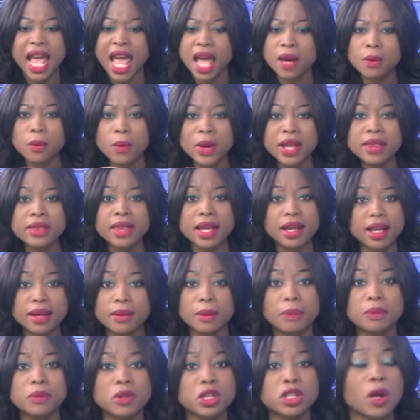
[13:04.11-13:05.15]
And when,
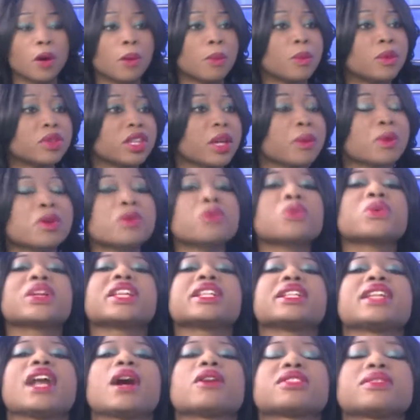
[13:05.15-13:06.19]
you know, they were
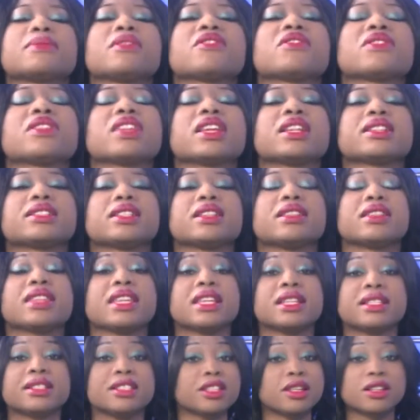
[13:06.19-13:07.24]
reading out some of the things that
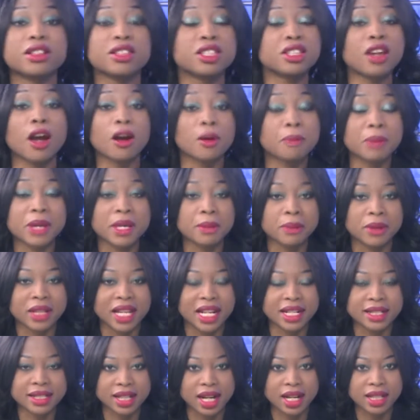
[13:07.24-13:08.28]
these young people
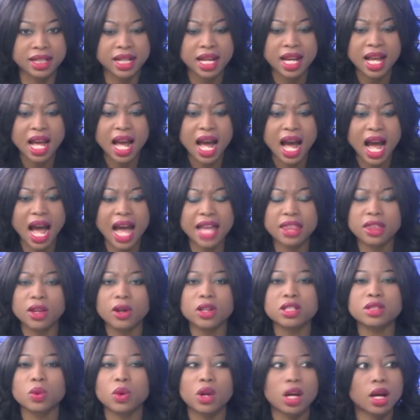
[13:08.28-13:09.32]
had done, I
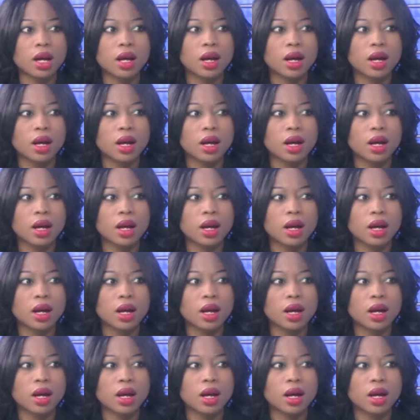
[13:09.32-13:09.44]
thought,